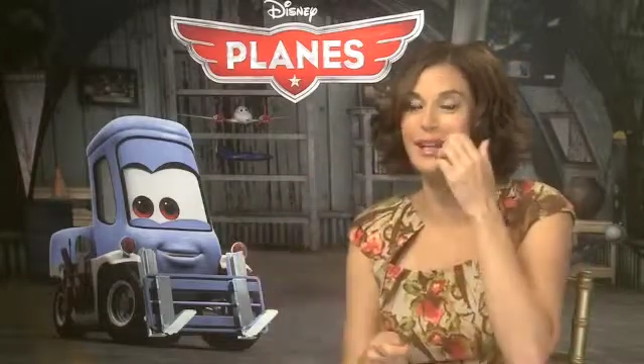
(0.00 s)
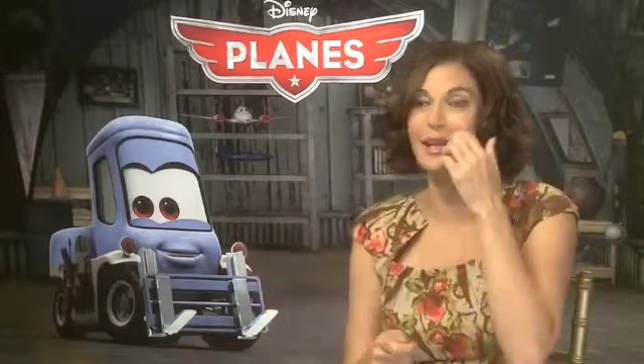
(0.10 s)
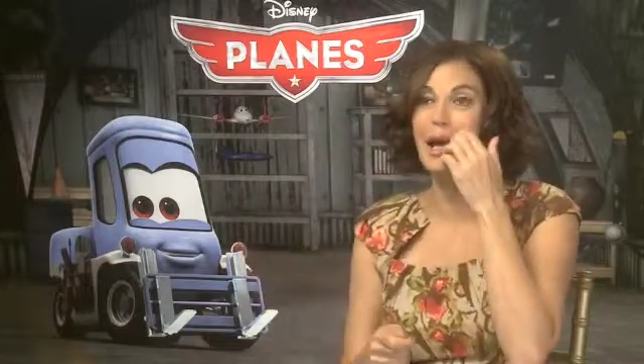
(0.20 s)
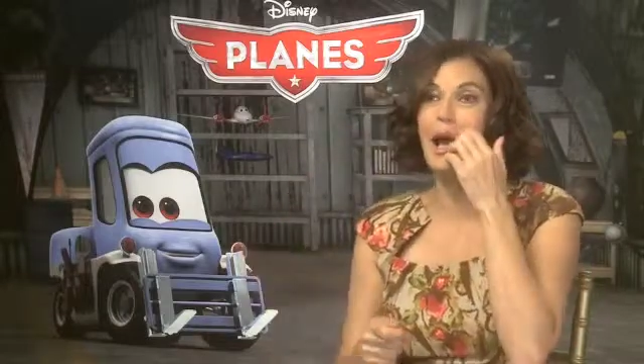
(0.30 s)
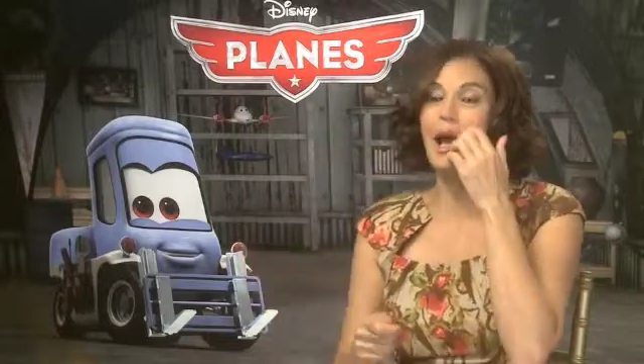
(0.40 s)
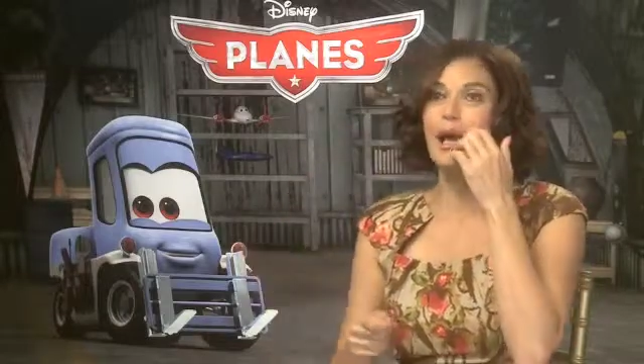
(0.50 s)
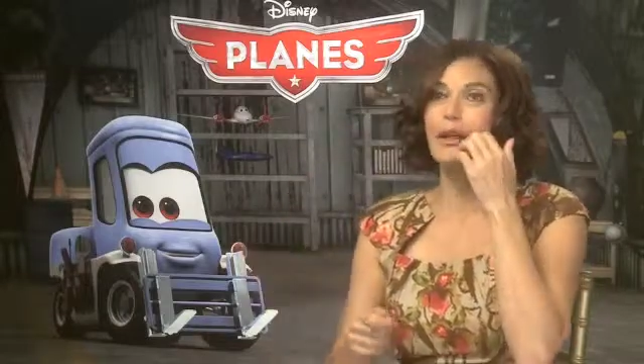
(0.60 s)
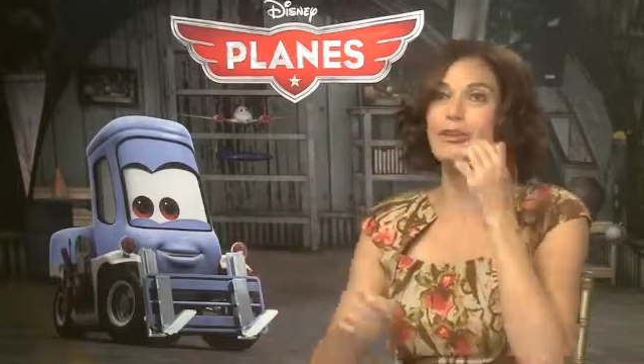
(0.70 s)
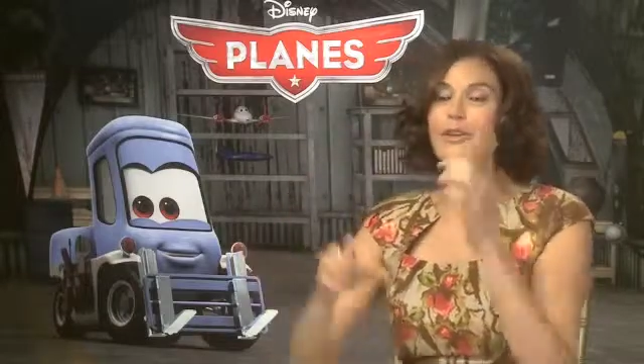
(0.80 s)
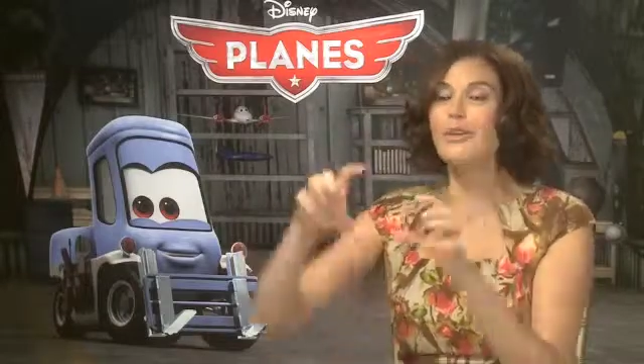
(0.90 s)
And
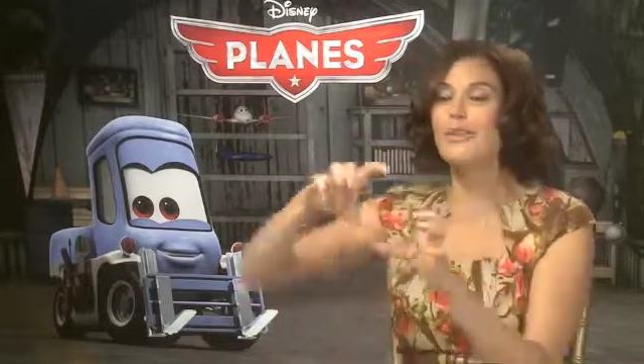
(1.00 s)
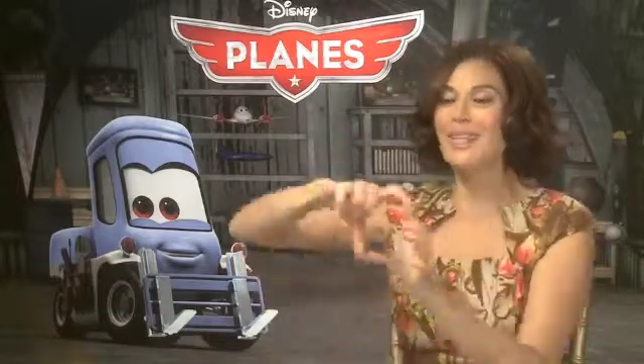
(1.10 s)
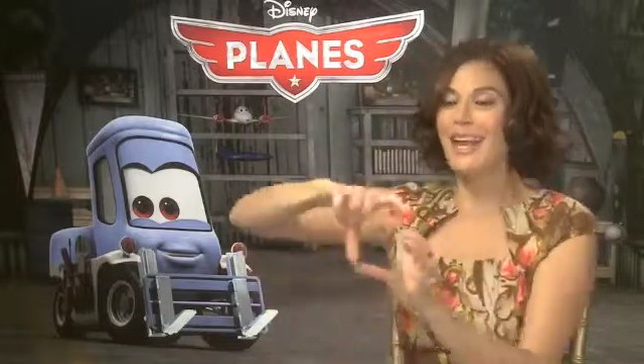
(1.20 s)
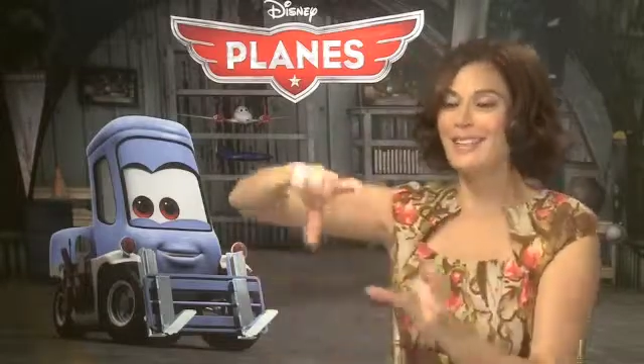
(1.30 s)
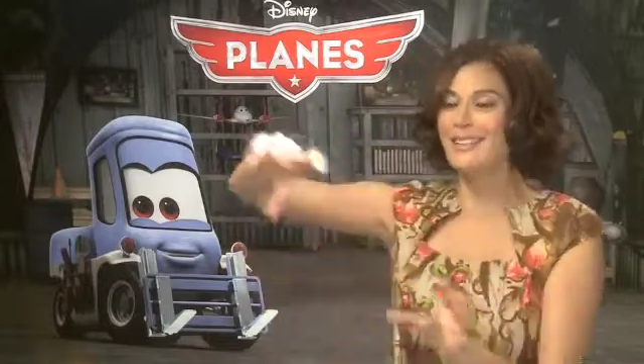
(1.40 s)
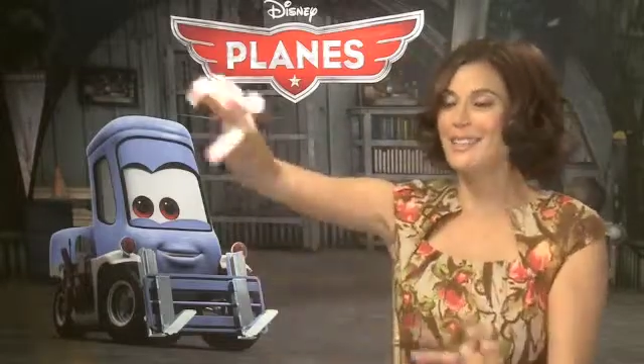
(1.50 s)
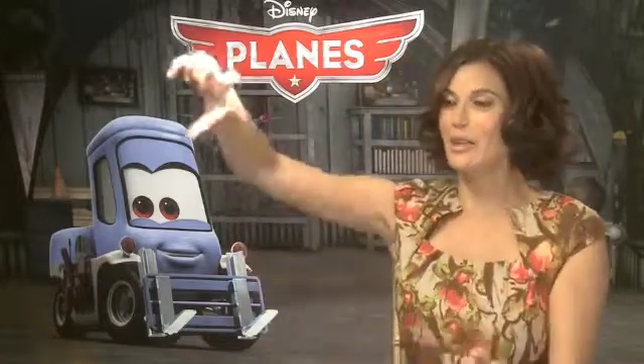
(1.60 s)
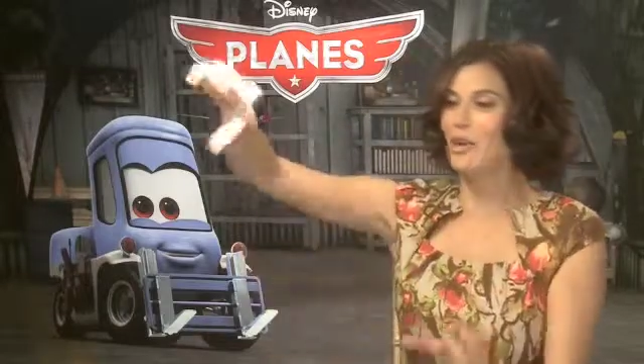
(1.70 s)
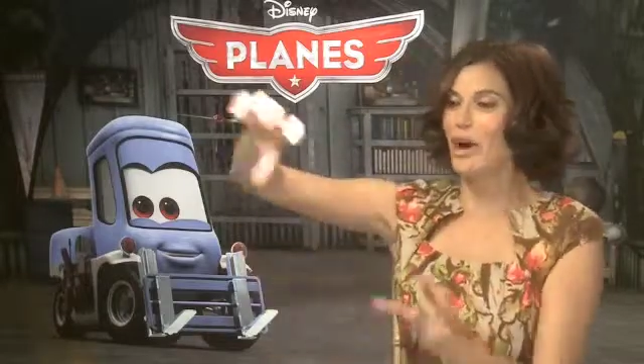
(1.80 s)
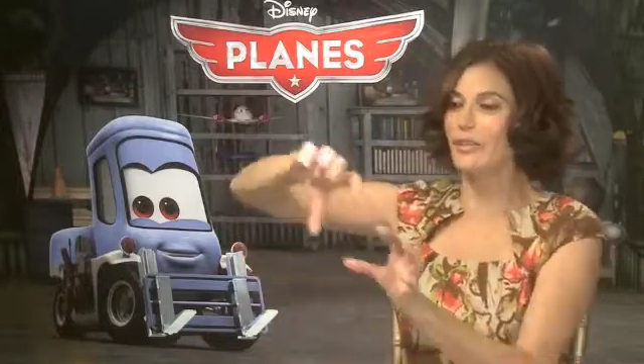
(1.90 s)
do you know those candies that
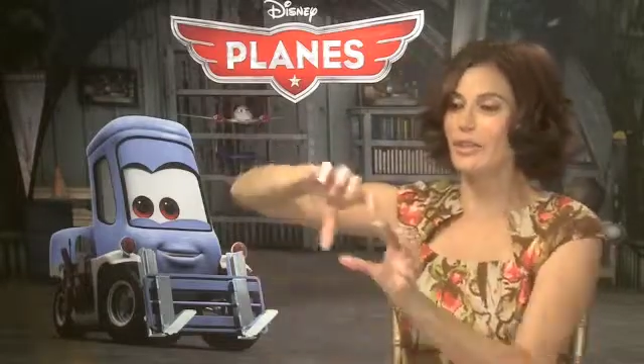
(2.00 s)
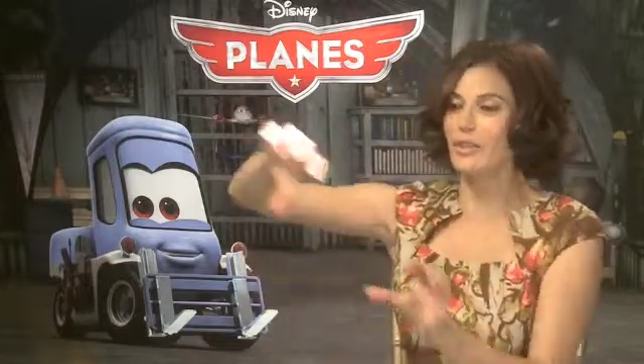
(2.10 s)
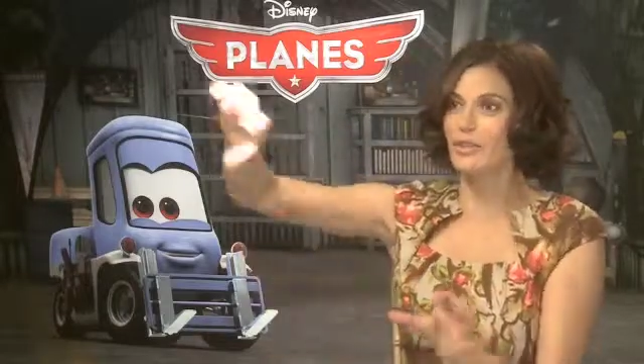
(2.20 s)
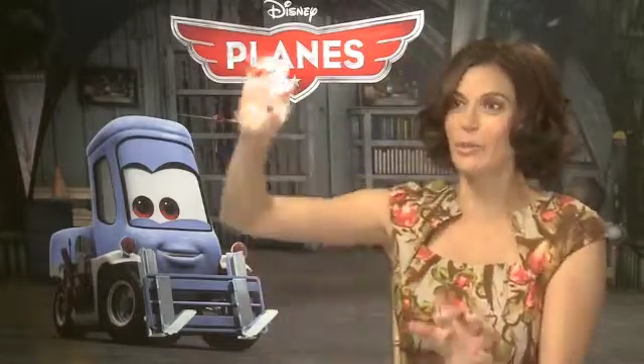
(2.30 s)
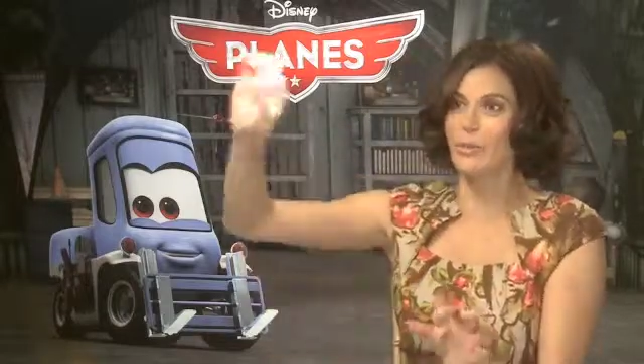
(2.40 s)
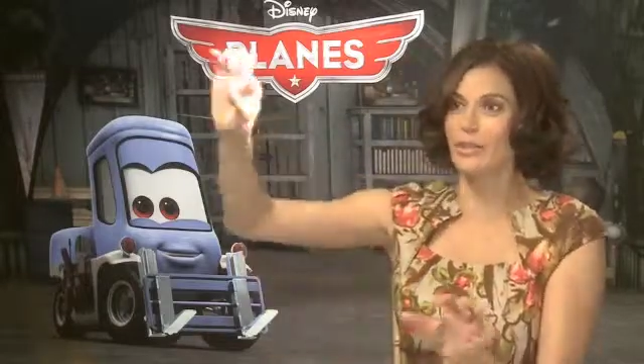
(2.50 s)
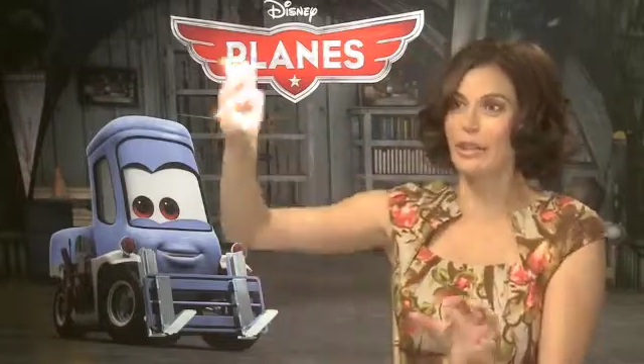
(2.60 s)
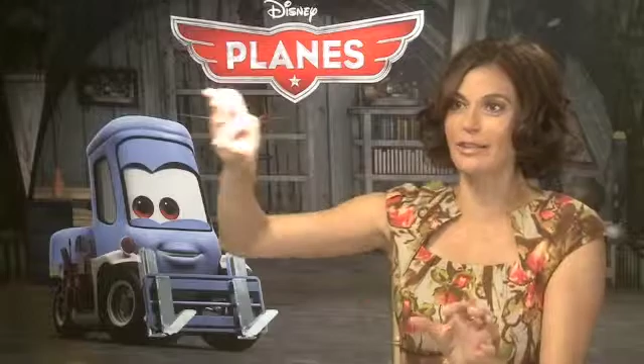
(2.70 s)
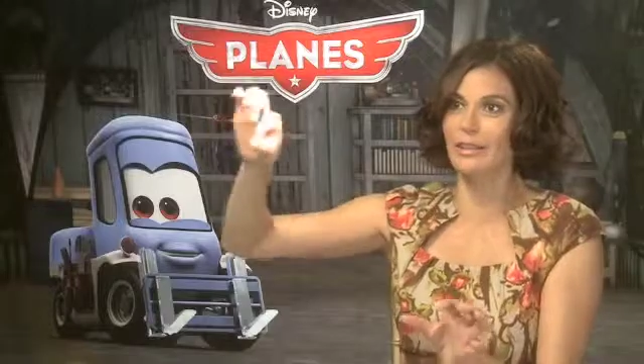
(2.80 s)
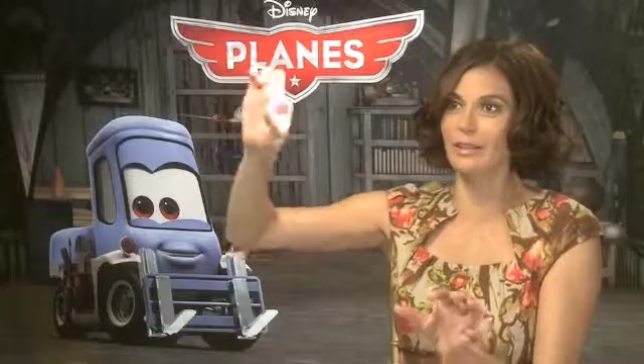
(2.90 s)
are on the strip? They're
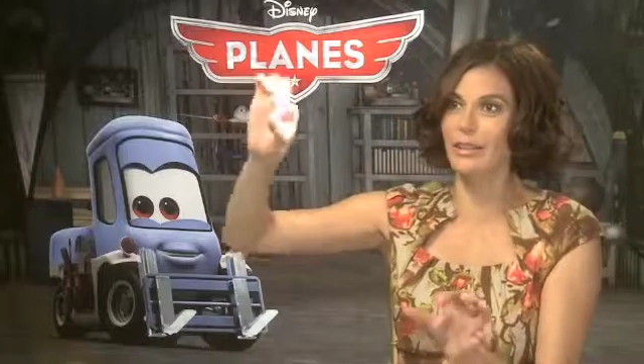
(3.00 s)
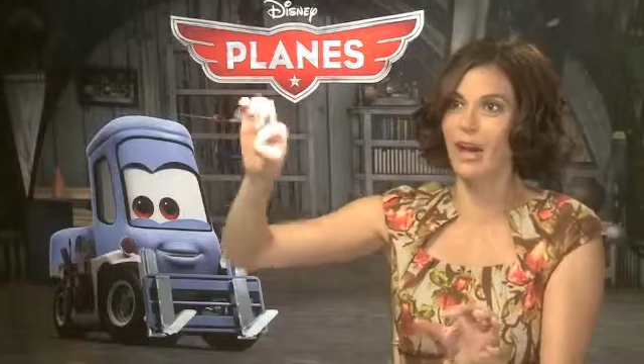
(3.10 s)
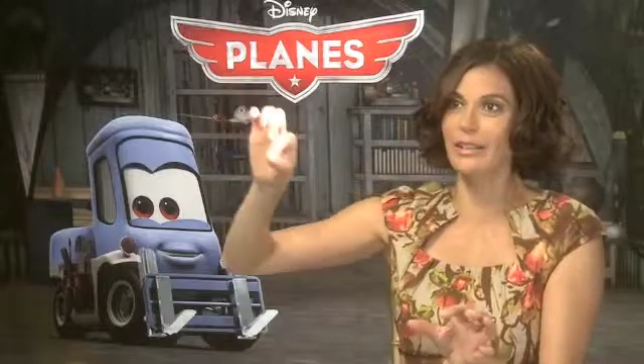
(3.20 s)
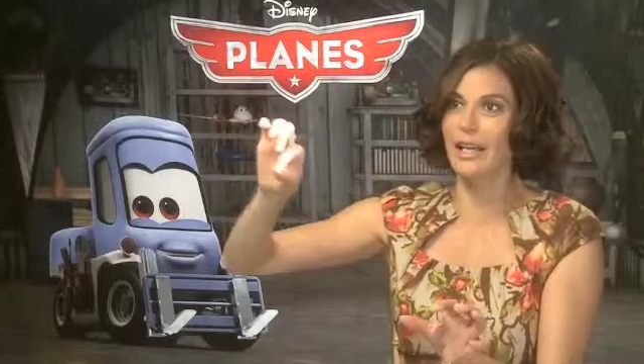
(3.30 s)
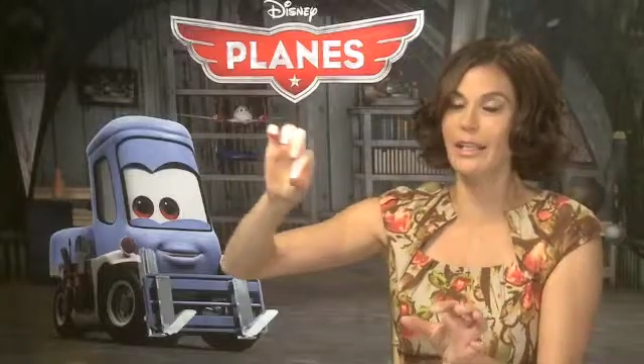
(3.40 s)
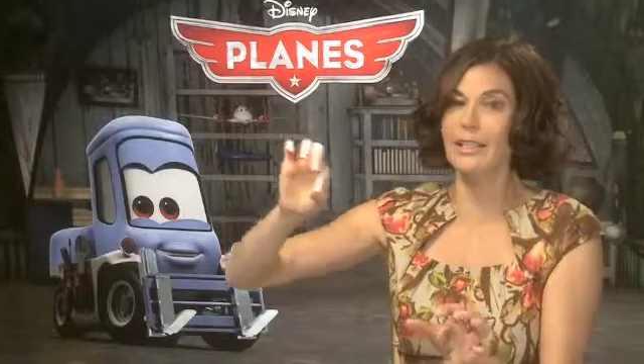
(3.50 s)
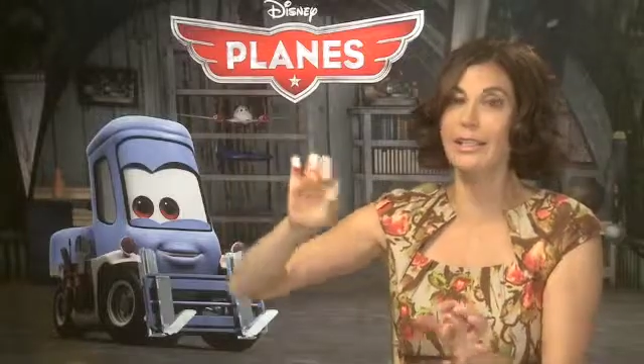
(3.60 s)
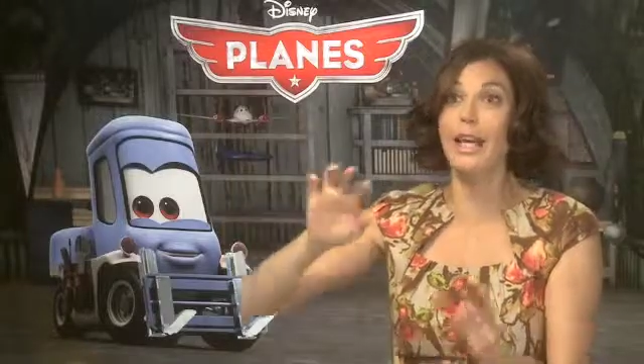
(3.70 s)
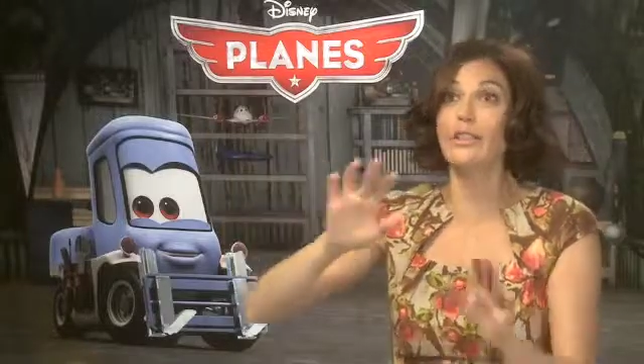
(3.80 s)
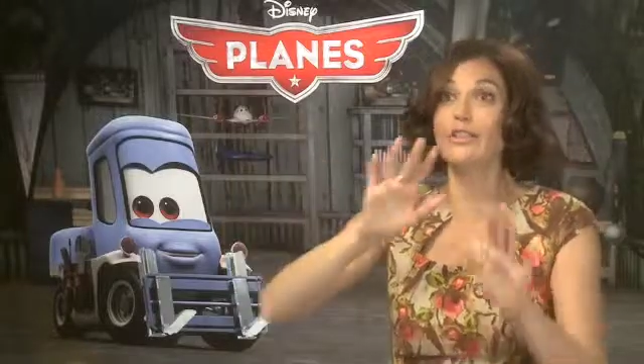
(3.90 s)
like little dot candies. I